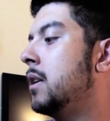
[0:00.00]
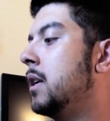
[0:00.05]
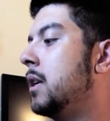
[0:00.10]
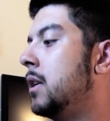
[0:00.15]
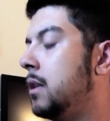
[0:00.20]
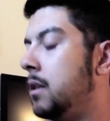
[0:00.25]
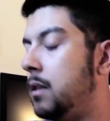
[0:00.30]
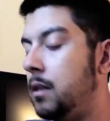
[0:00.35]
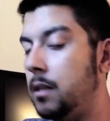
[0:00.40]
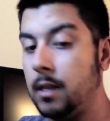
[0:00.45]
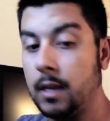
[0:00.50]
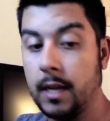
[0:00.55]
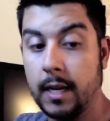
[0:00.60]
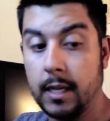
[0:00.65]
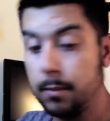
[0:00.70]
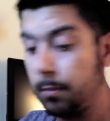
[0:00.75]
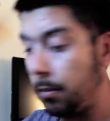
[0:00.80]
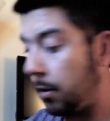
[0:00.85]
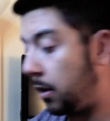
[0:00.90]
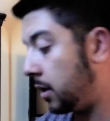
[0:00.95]
And the
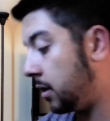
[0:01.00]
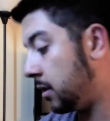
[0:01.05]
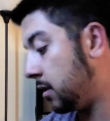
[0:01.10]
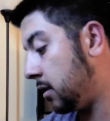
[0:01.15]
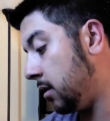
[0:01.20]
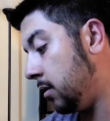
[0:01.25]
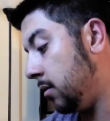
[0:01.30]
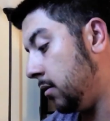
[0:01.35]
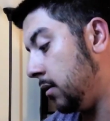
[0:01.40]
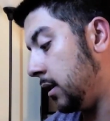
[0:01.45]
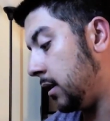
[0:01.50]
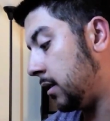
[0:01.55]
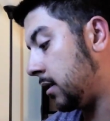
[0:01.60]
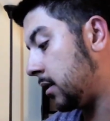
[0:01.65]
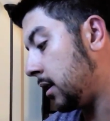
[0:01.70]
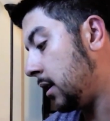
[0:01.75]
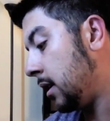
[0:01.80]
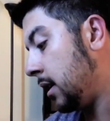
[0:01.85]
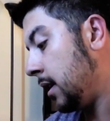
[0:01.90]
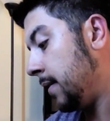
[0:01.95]
nice part is too,
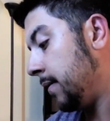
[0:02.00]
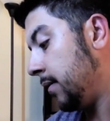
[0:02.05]
this